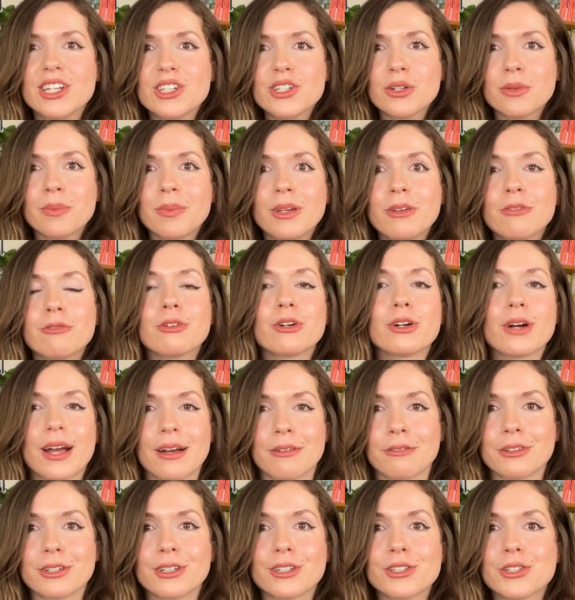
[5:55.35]
took me
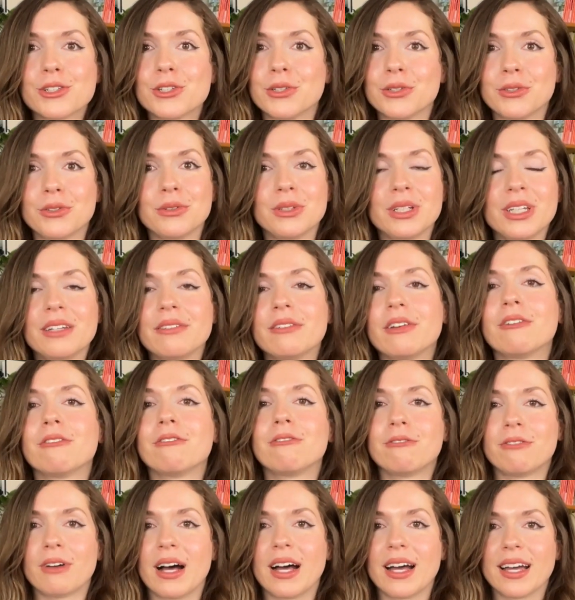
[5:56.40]
forever to even
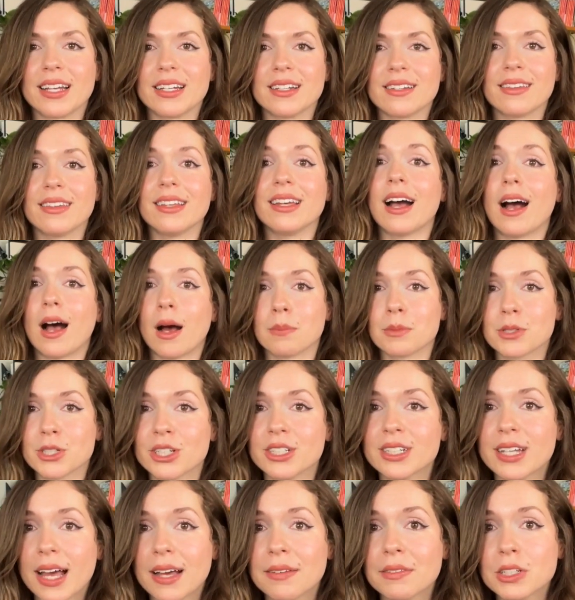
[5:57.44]
find the option
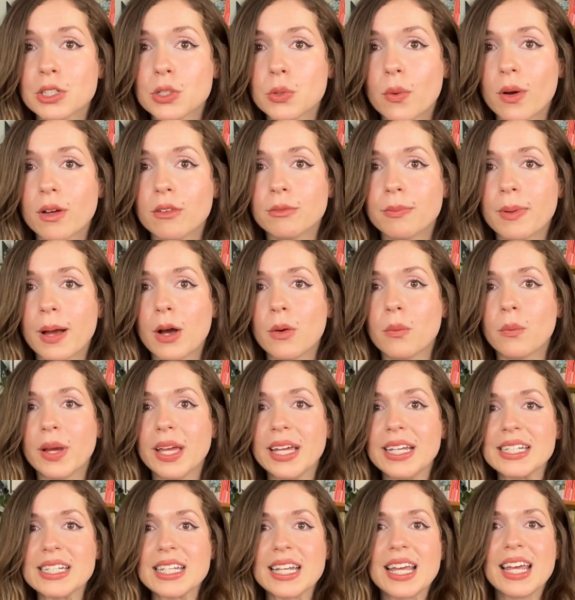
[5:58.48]
to have a twelve pound
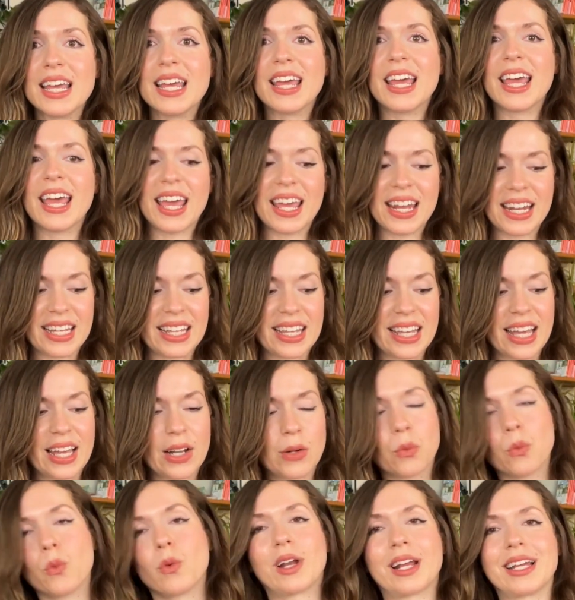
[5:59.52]
weight. And
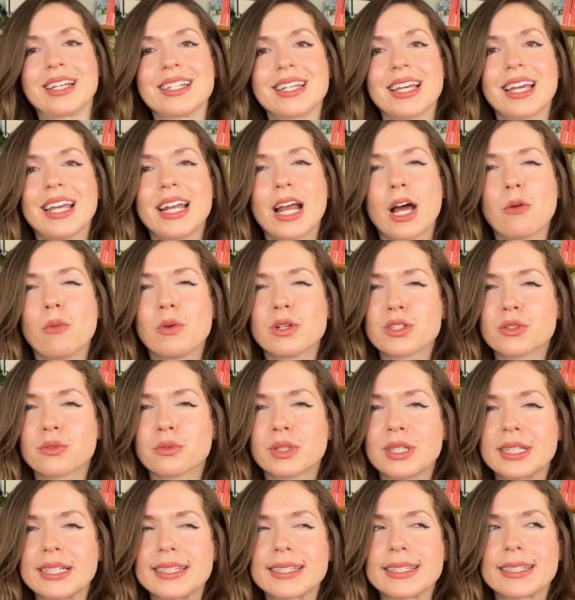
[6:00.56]
again, when I did, I wasn't
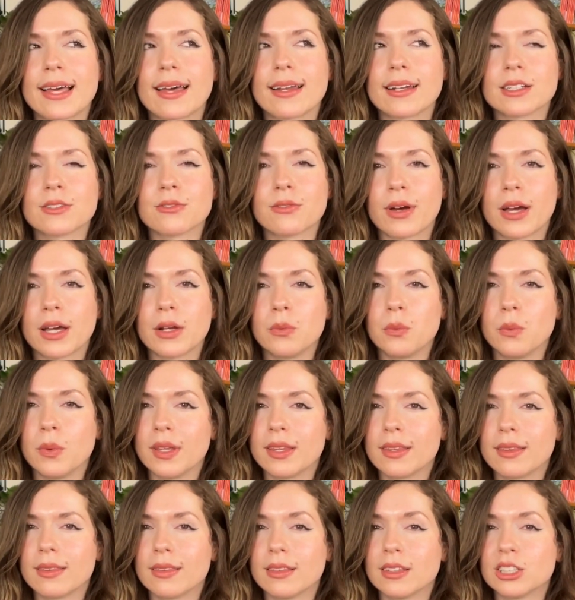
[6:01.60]
really satisfied
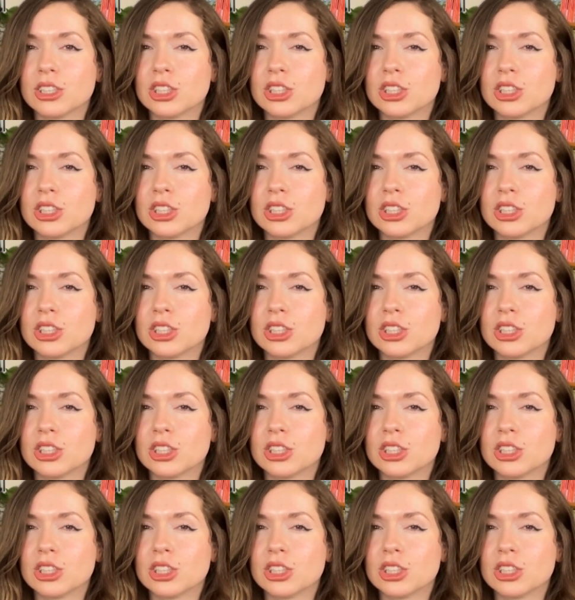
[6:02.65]
with the